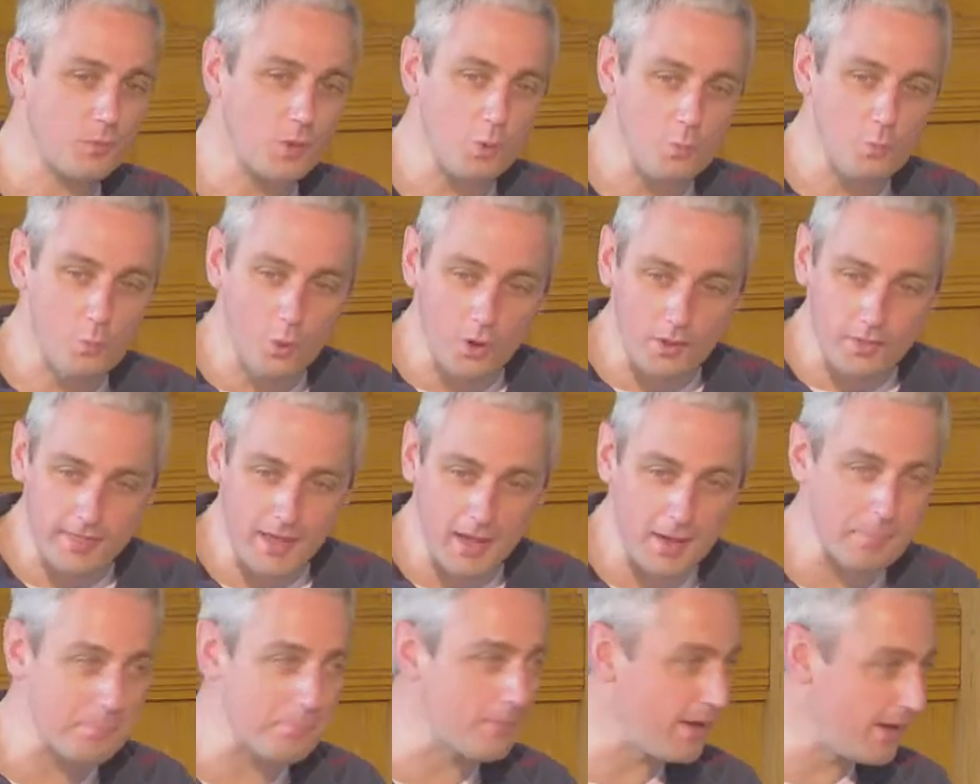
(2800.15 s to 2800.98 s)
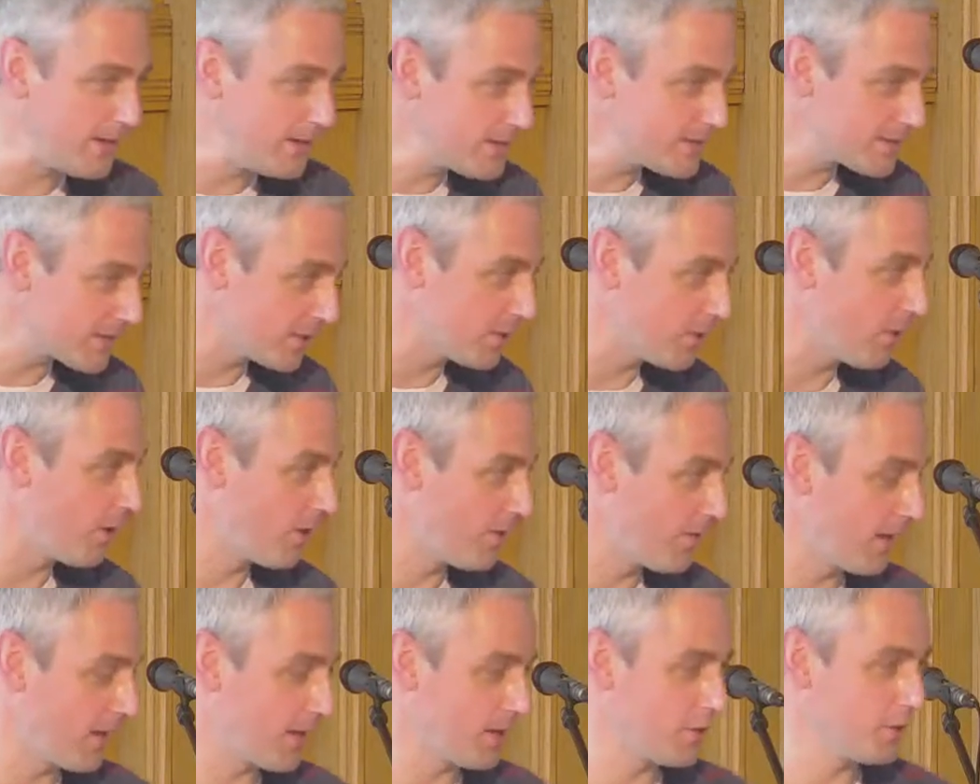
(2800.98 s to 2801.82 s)
What that means and how
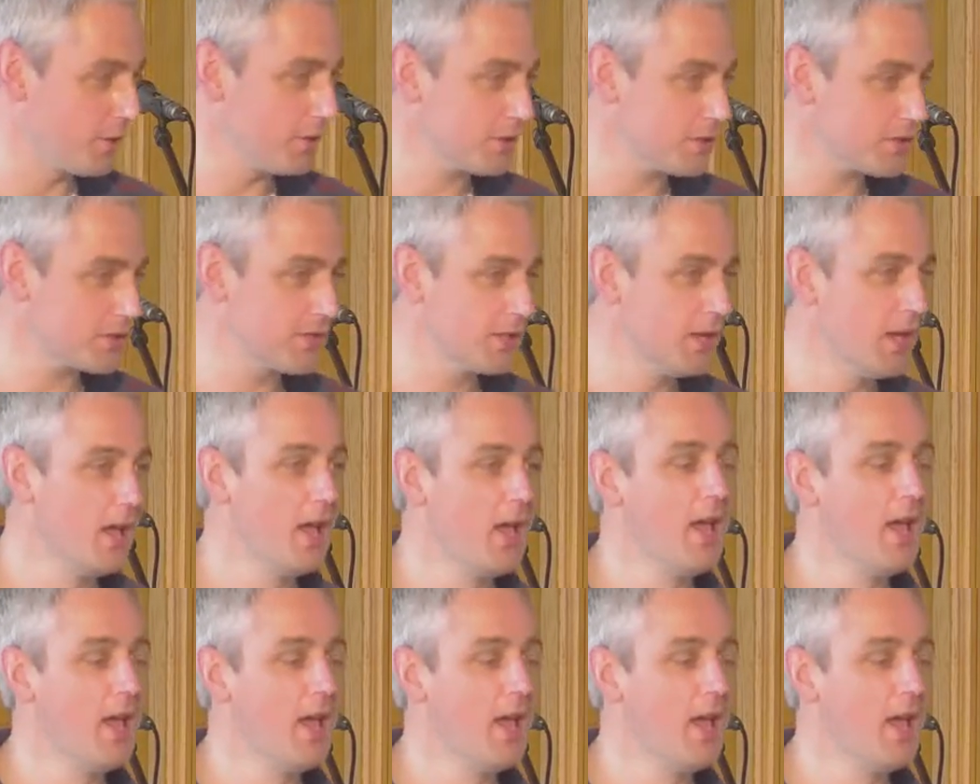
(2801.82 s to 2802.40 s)
that looks